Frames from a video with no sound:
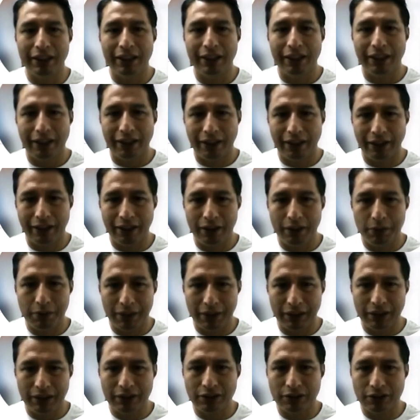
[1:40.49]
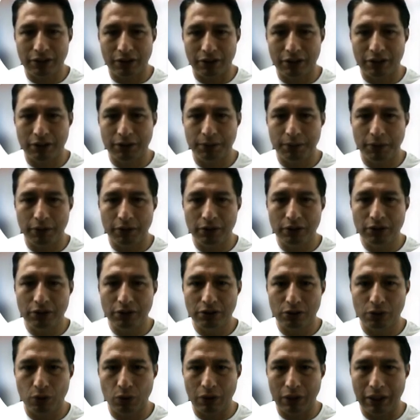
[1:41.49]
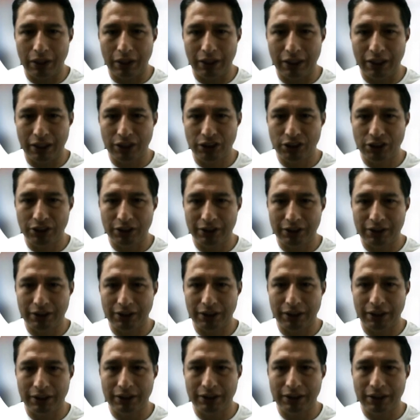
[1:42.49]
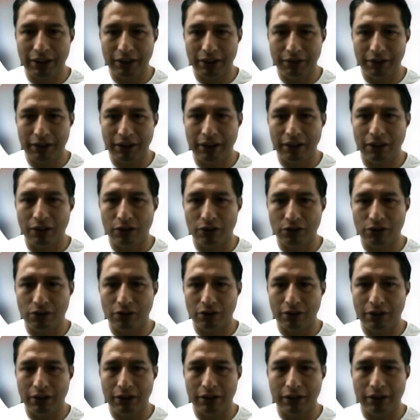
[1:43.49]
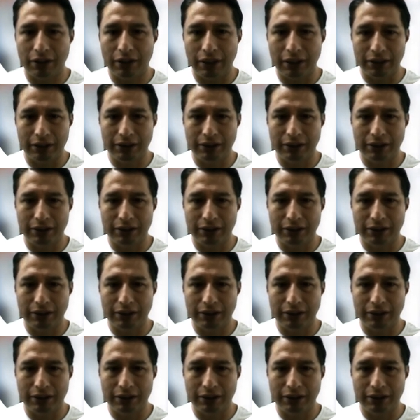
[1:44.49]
It might correspond to a large incidence area of solar rays